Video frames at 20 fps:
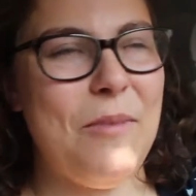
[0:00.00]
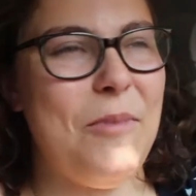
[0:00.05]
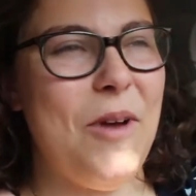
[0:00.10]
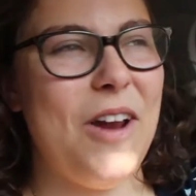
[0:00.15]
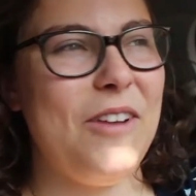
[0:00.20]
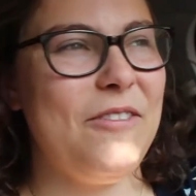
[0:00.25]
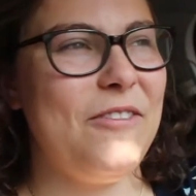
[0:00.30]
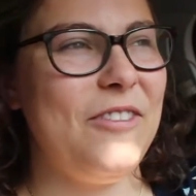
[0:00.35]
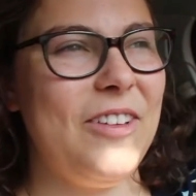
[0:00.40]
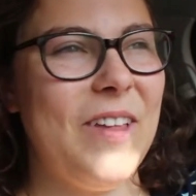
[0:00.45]
I
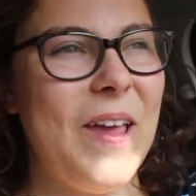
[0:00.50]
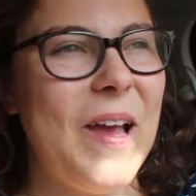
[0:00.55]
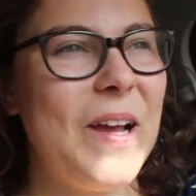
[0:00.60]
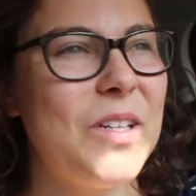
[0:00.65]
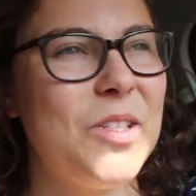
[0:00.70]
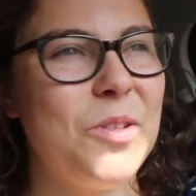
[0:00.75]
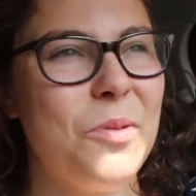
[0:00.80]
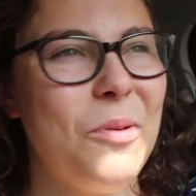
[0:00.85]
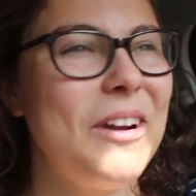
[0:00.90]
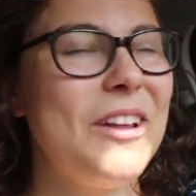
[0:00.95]
bought it for
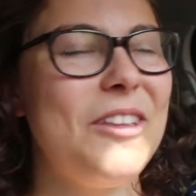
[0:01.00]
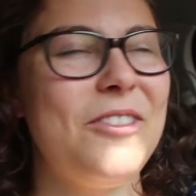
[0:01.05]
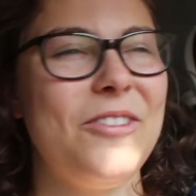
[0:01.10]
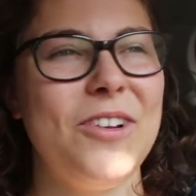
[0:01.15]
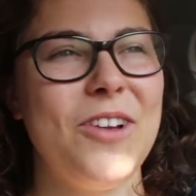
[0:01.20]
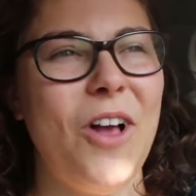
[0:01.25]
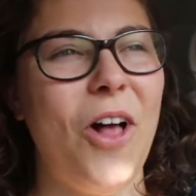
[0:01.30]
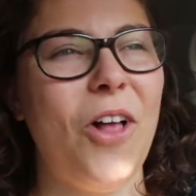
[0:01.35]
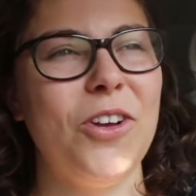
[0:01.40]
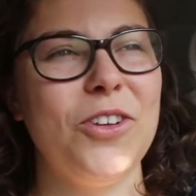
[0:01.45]
like
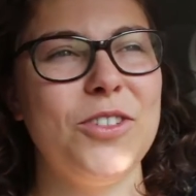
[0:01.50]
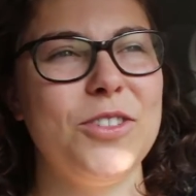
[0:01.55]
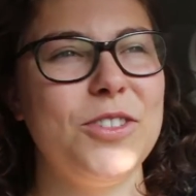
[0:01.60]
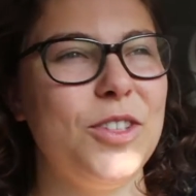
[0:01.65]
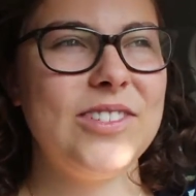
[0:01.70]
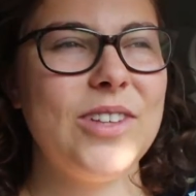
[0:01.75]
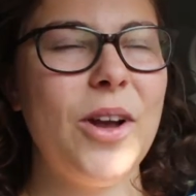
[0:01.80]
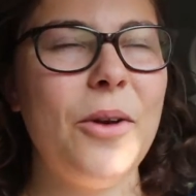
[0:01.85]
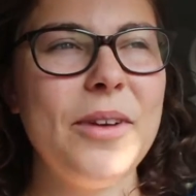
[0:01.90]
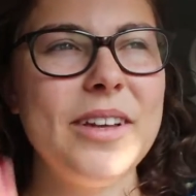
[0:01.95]

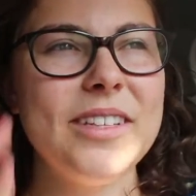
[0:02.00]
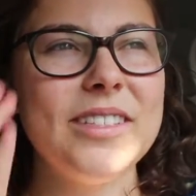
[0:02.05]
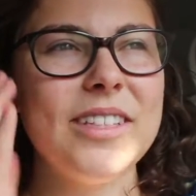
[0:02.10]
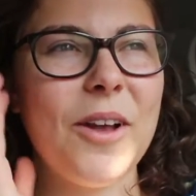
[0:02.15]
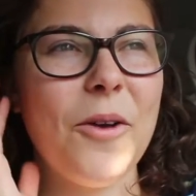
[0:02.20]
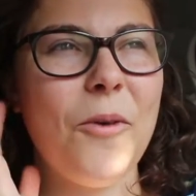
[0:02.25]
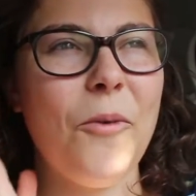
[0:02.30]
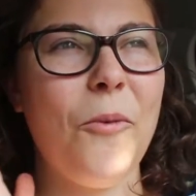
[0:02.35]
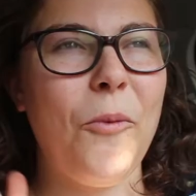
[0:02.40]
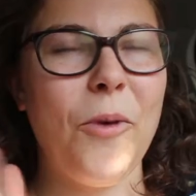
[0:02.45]
$23. It's always
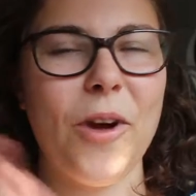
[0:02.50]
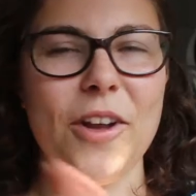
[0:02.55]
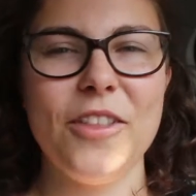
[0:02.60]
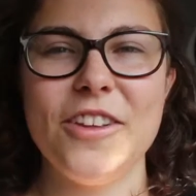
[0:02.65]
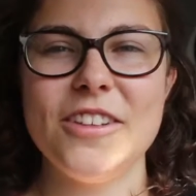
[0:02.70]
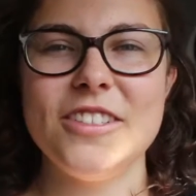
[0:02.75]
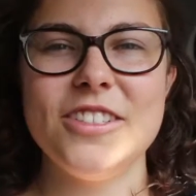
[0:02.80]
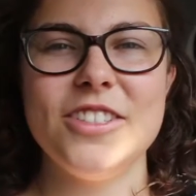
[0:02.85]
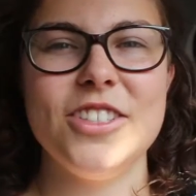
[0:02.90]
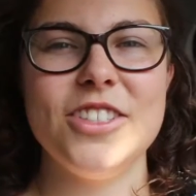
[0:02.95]

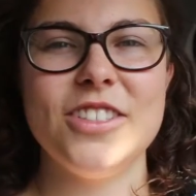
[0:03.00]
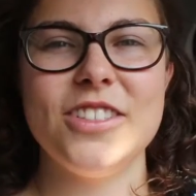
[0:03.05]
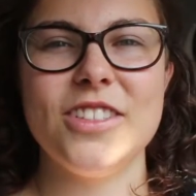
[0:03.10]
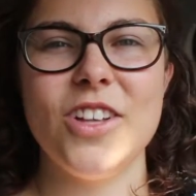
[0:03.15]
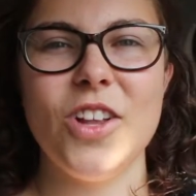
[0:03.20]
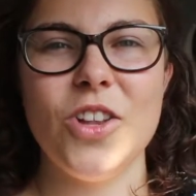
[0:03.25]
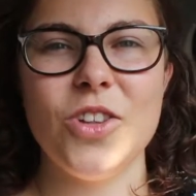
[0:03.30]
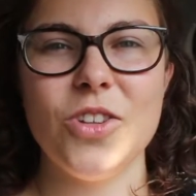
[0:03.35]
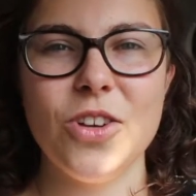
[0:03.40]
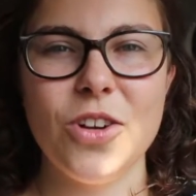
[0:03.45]
worth it to
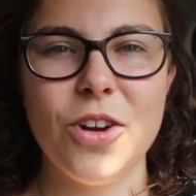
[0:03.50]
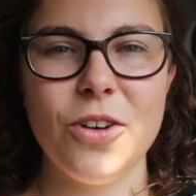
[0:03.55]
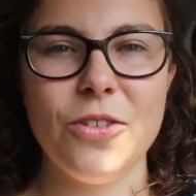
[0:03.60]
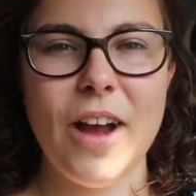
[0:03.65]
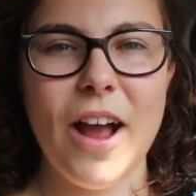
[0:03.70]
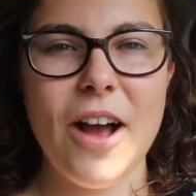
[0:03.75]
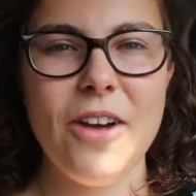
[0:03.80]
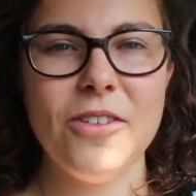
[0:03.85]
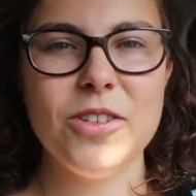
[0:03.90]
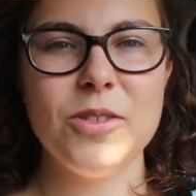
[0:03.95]
just look
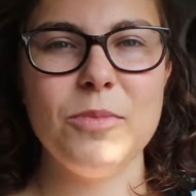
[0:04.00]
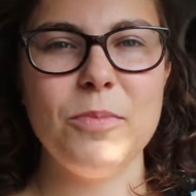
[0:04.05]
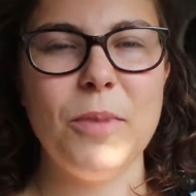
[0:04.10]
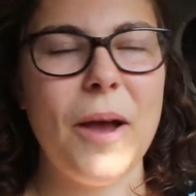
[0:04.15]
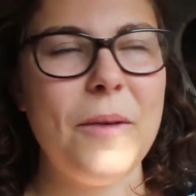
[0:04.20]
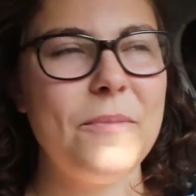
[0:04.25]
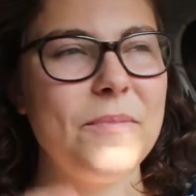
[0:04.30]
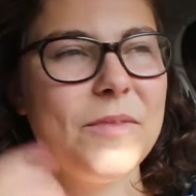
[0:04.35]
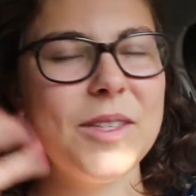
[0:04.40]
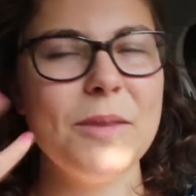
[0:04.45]
around,
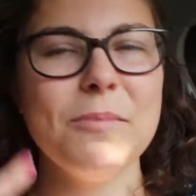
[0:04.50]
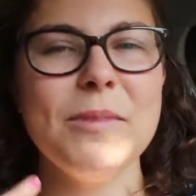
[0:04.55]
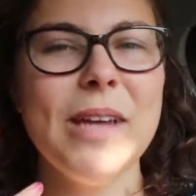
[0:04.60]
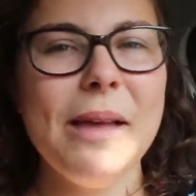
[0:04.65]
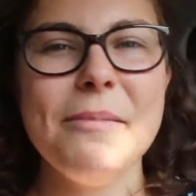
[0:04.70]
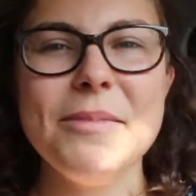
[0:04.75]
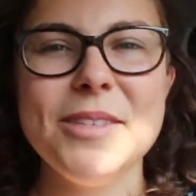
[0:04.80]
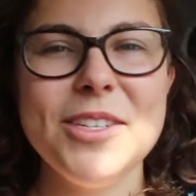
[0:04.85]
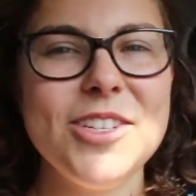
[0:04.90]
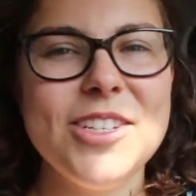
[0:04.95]
but
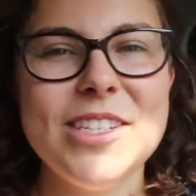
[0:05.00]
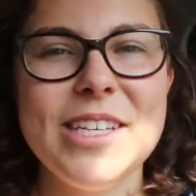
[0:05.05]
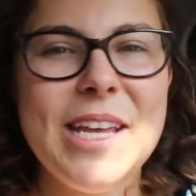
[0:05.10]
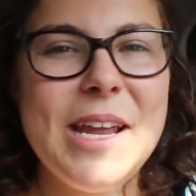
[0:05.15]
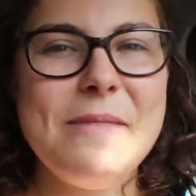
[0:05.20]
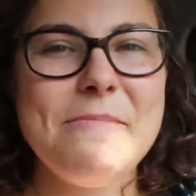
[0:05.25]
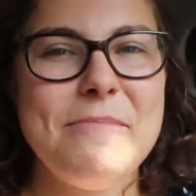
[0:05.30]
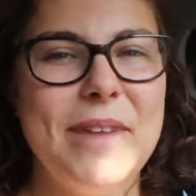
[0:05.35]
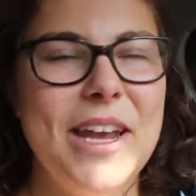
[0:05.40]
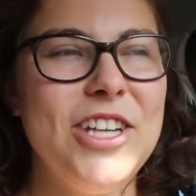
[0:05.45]
sometimes you just
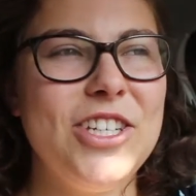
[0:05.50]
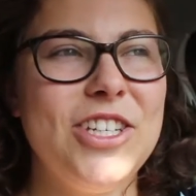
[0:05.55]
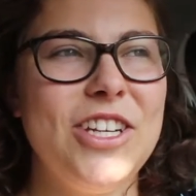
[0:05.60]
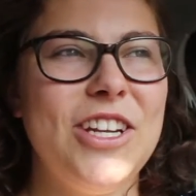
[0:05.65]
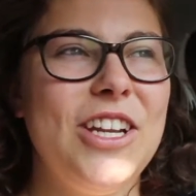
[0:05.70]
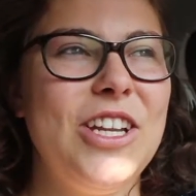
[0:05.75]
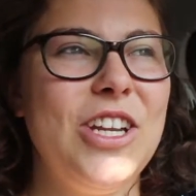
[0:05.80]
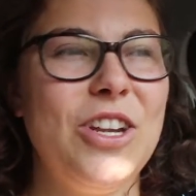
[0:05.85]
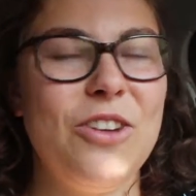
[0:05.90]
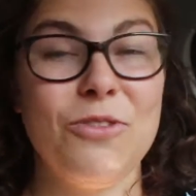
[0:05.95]
get
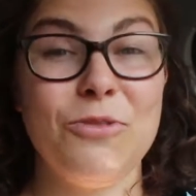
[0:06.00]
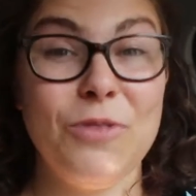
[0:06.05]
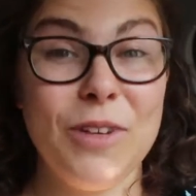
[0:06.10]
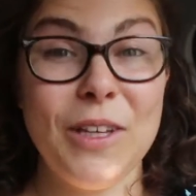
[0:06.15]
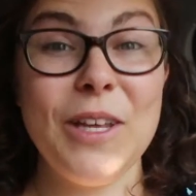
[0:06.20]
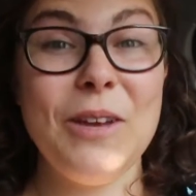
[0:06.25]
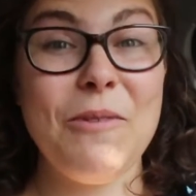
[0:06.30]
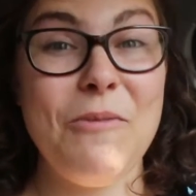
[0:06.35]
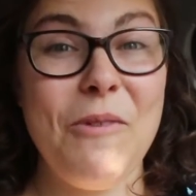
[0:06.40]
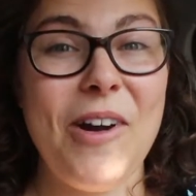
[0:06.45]
impatient and you
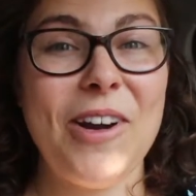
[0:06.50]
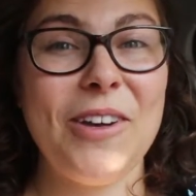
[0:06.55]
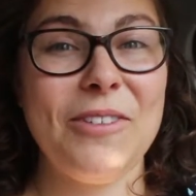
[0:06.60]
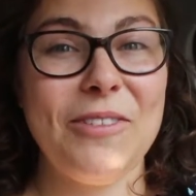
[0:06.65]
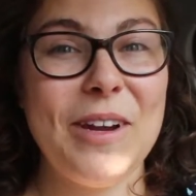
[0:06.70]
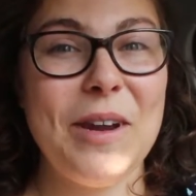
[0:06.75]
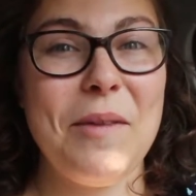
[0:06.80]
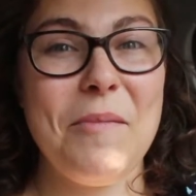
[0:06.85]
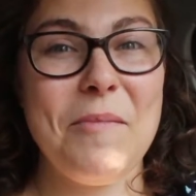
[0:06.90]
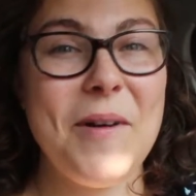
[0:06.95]
really want to
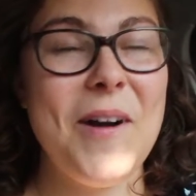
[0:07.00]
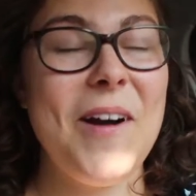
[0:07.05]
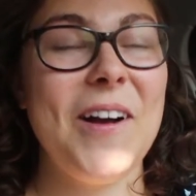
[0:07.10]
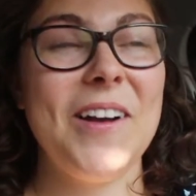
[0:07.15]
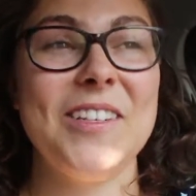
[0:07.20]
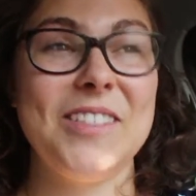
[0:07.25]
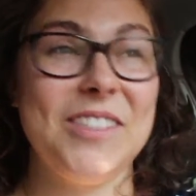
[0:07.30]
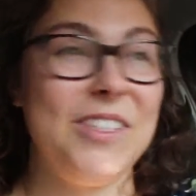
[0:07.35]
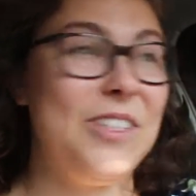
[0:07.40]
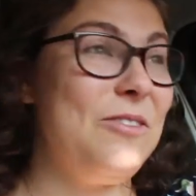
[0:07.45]
read a
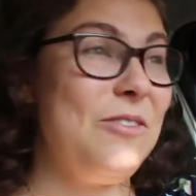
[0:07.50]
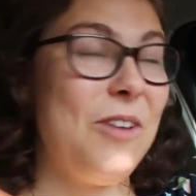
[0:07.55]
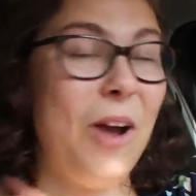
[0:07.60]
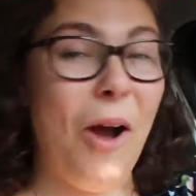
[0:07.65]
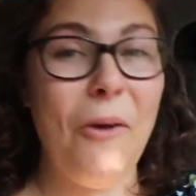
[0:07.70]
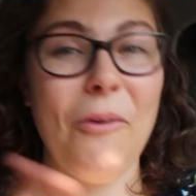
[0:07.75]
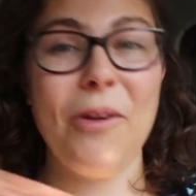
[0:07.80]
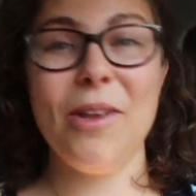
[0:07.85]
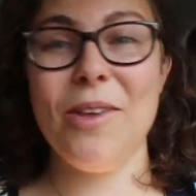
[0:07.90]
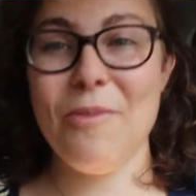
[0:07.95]
book, so you
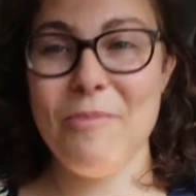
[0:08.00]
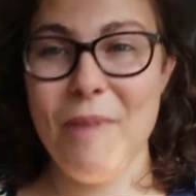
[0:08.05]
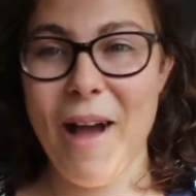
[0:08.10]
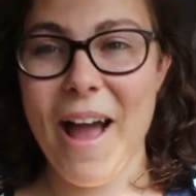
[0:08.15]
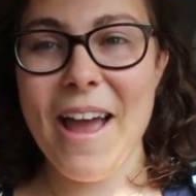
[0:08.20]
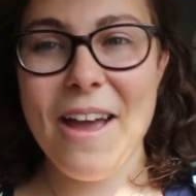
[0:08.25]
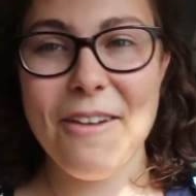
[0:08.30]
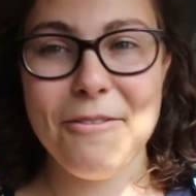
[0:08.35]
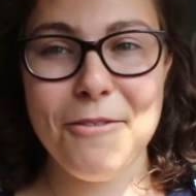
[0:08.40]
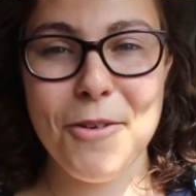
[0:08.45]
go and you
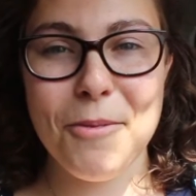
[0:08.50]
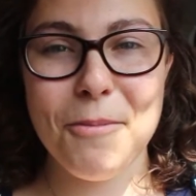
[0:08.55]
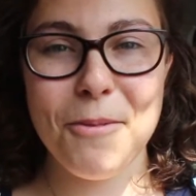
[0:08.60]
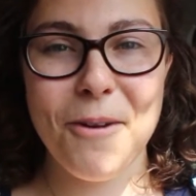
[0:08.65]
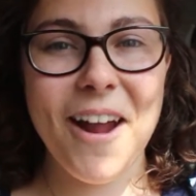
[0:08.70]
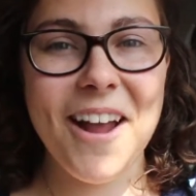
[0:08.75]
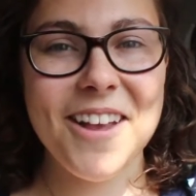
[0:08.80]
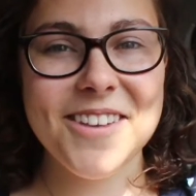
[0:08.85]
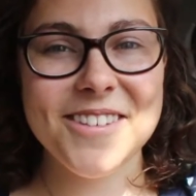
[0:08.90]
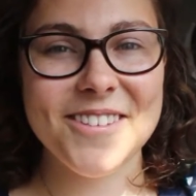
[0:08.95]
buy it full
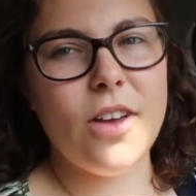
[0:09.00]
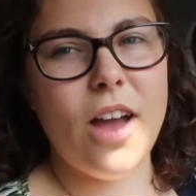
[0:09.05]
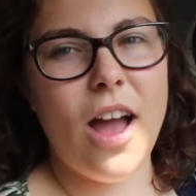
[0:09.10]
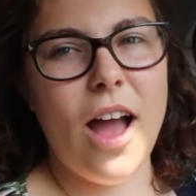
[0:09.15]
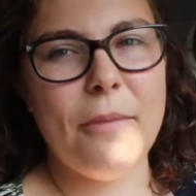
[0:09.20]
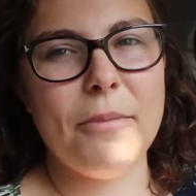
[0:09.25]
price.